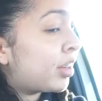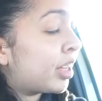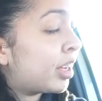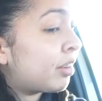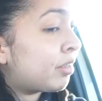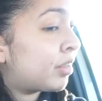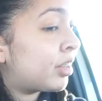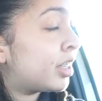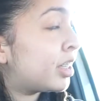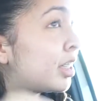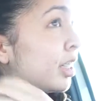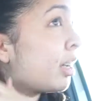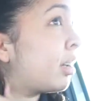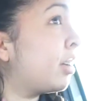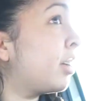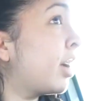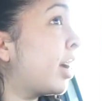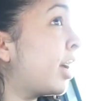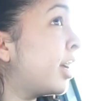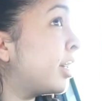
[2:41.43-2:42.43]
thing I wanted to tell
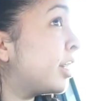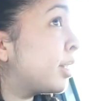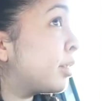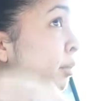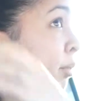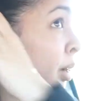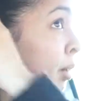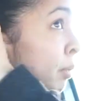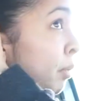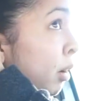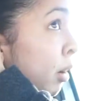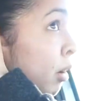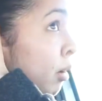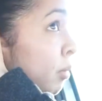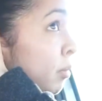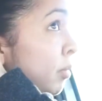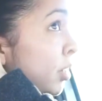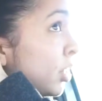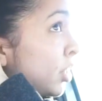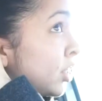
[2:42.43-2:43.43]
you guys, my
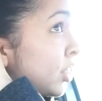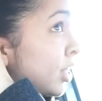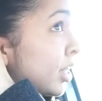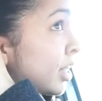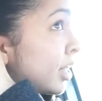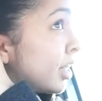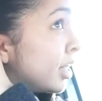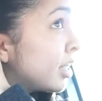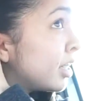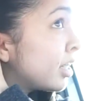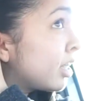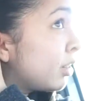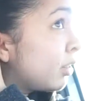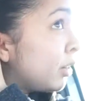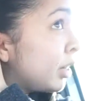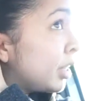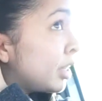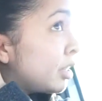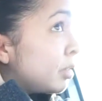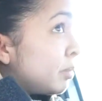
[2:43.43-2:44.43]
mom, she is
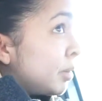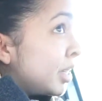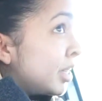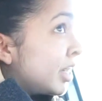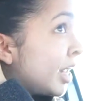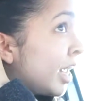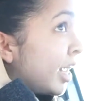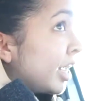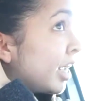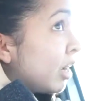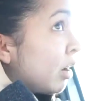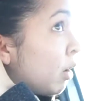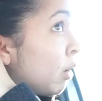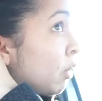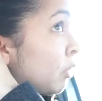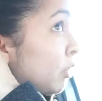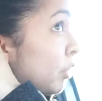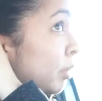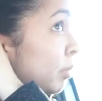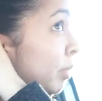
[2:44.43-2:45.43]
going to be taking
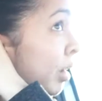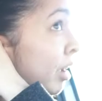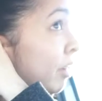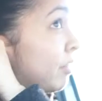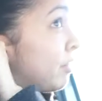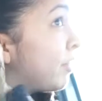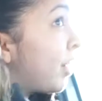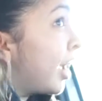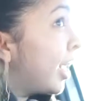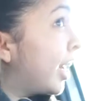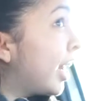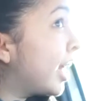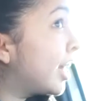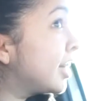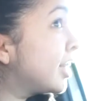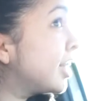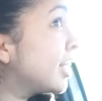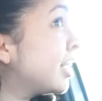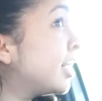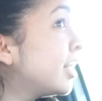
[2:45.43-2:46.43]
over my
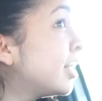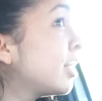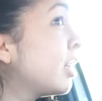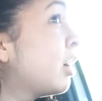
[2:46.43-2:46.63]
finances,